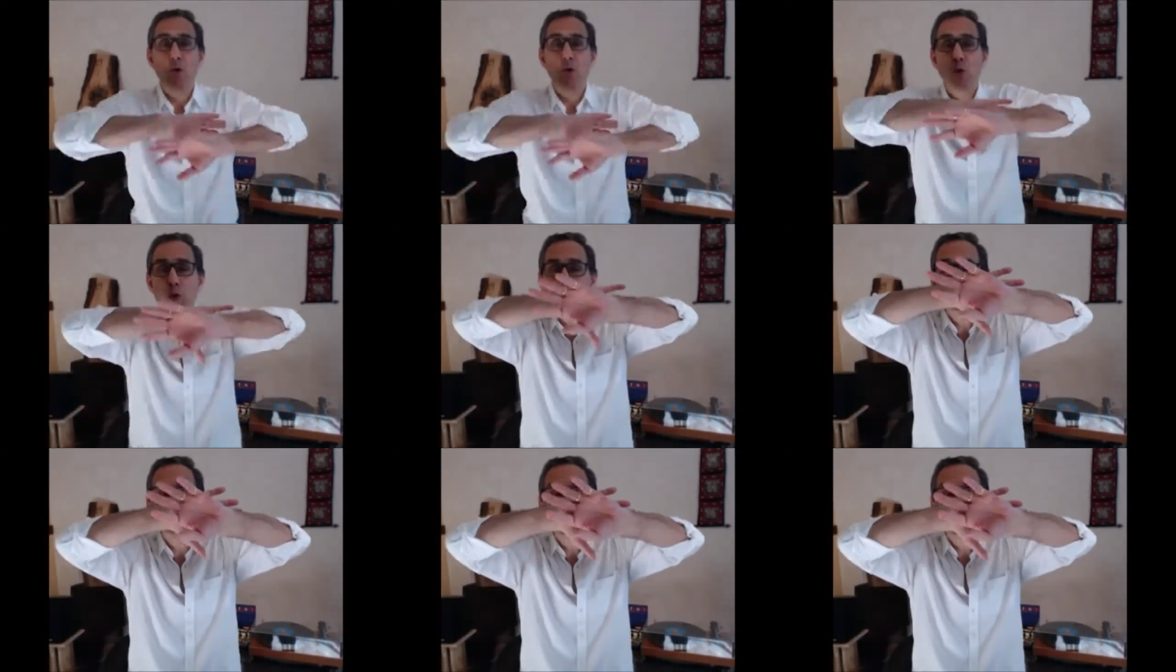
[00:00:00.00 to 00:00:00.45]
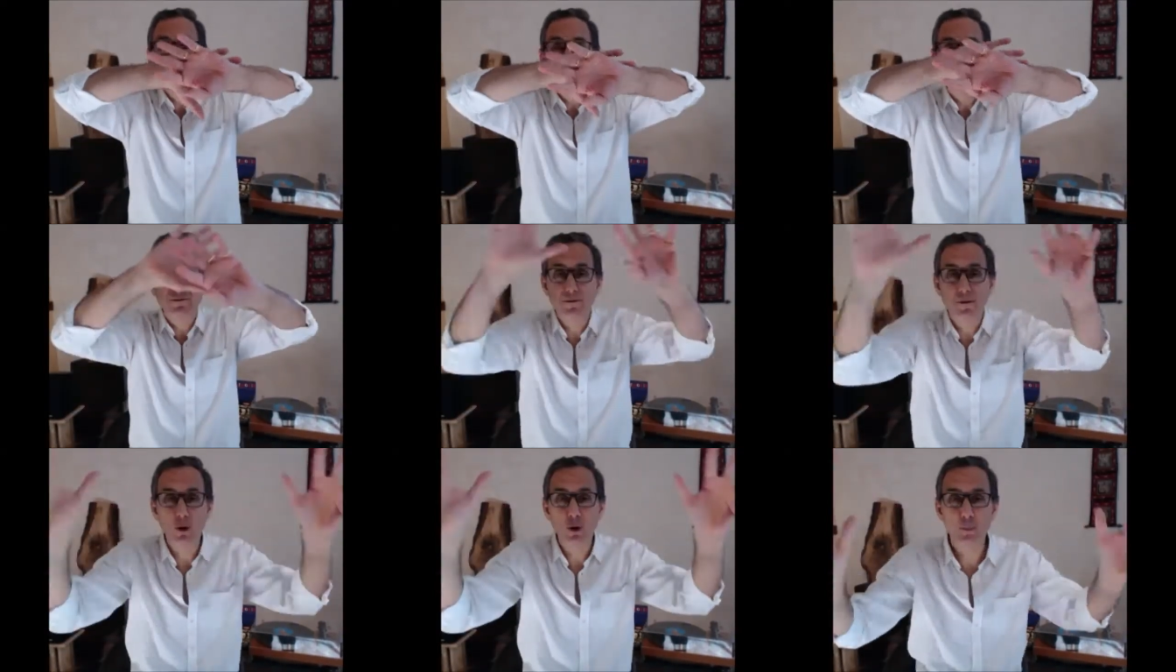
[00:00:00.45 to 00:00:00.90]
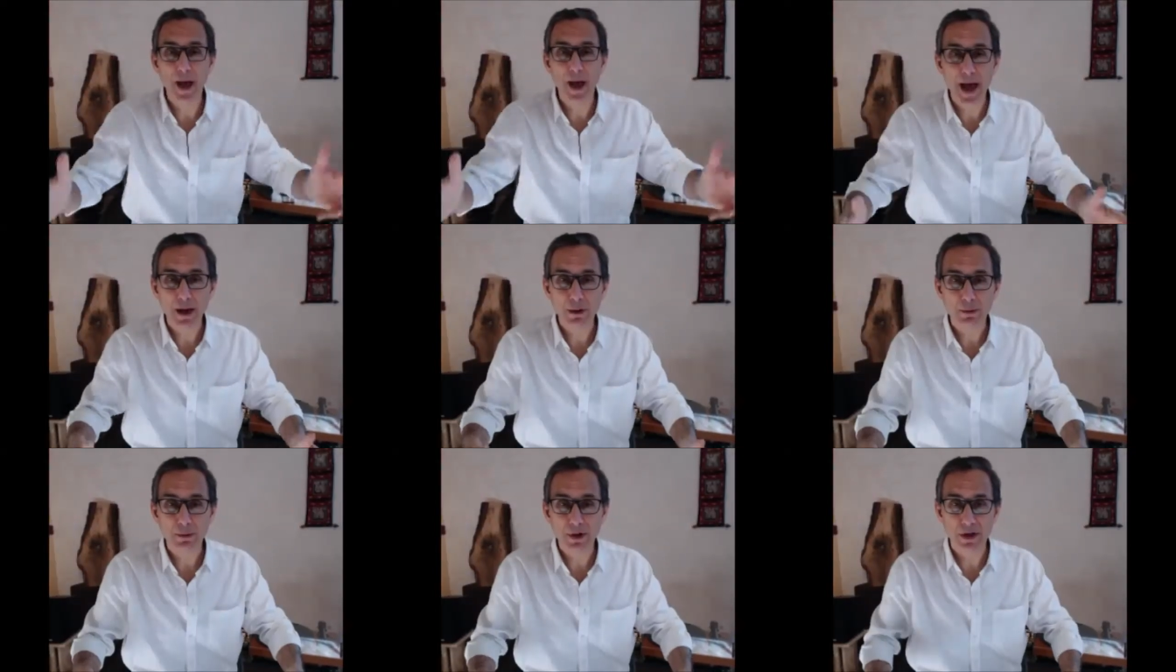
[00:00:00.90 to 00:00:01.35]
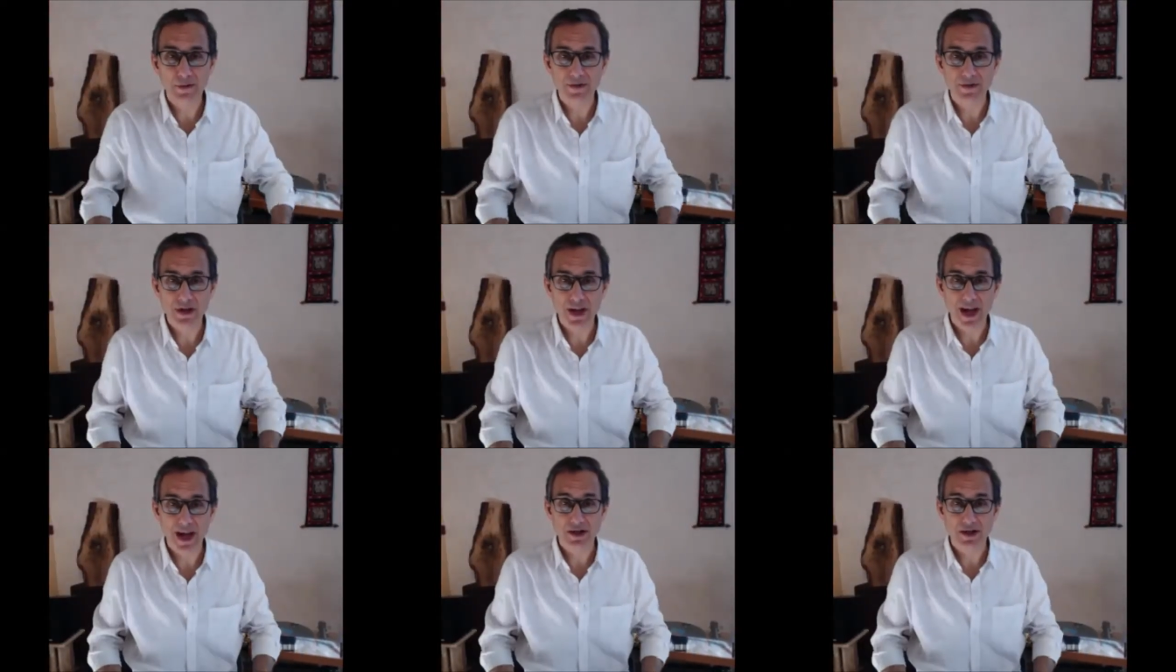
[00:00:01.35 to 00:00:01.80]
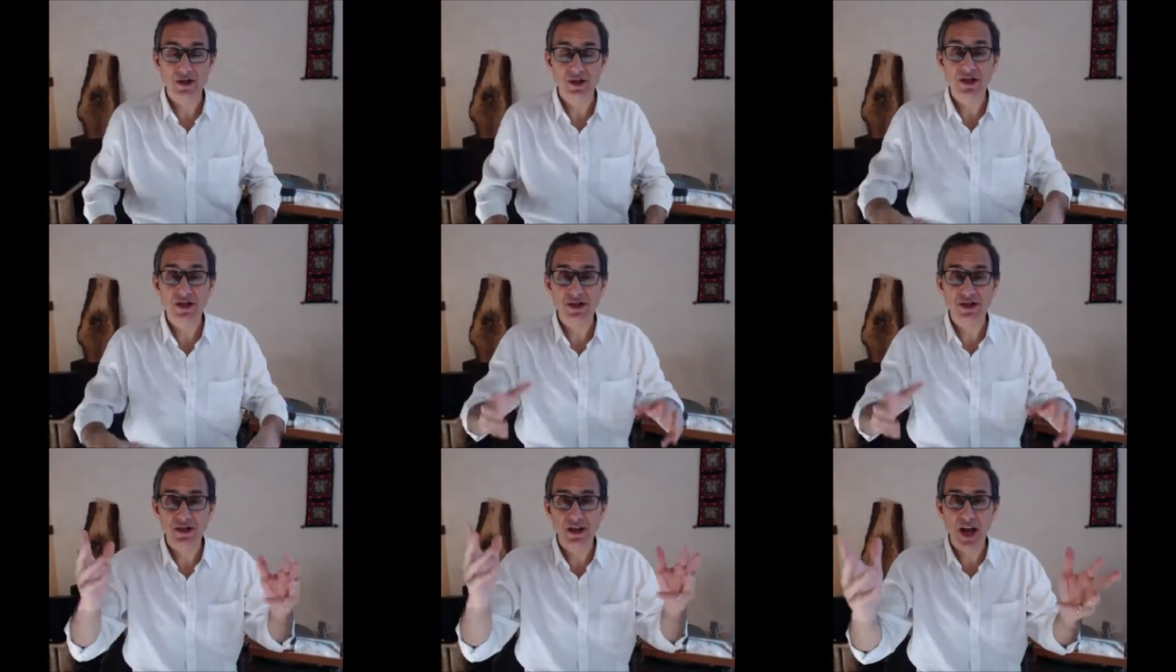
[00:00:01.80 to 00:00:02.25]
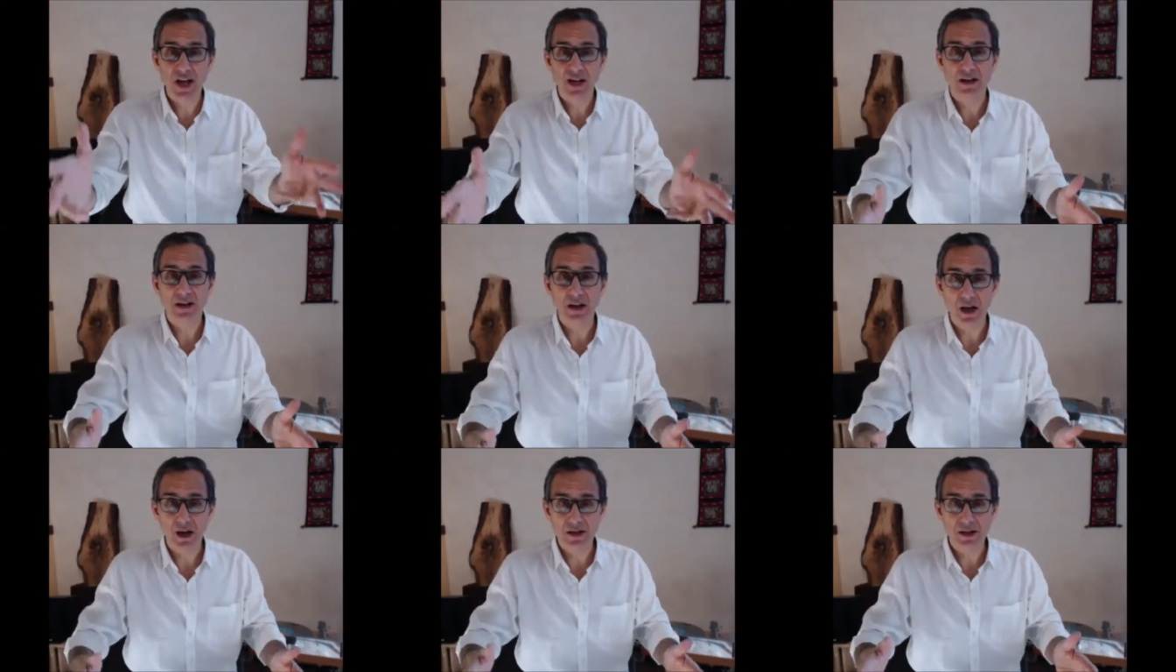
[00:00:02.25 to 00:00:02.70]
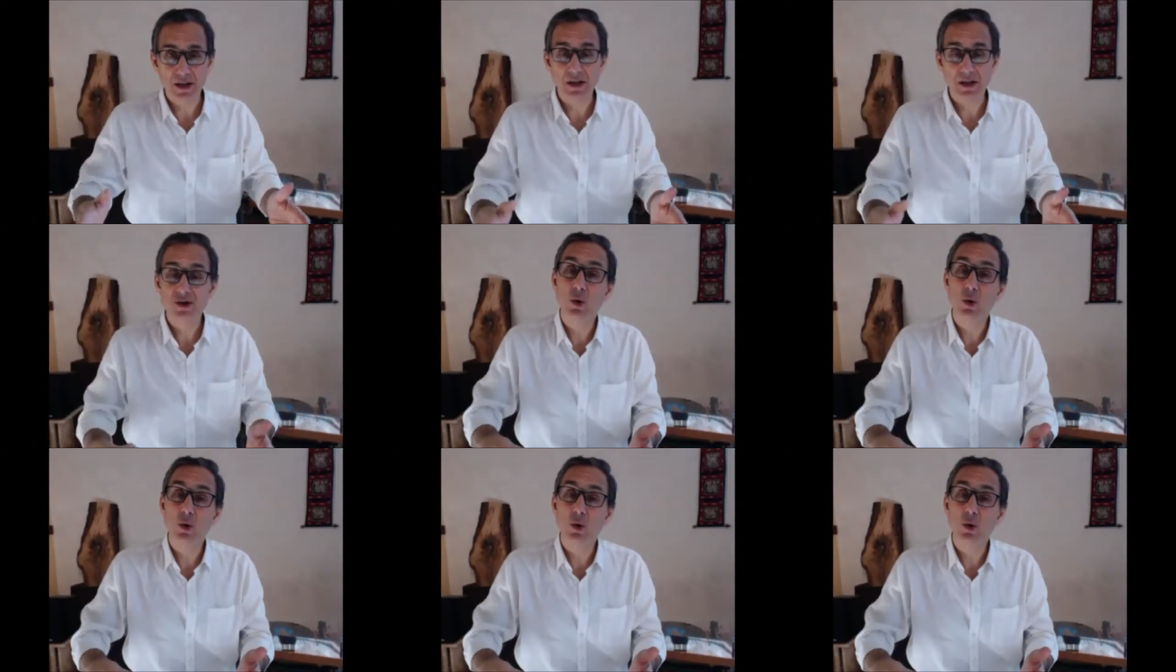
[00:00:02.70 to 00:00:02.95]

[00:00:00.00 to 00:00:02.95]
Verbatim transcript: you need a full battery of tests. This is diagnostic.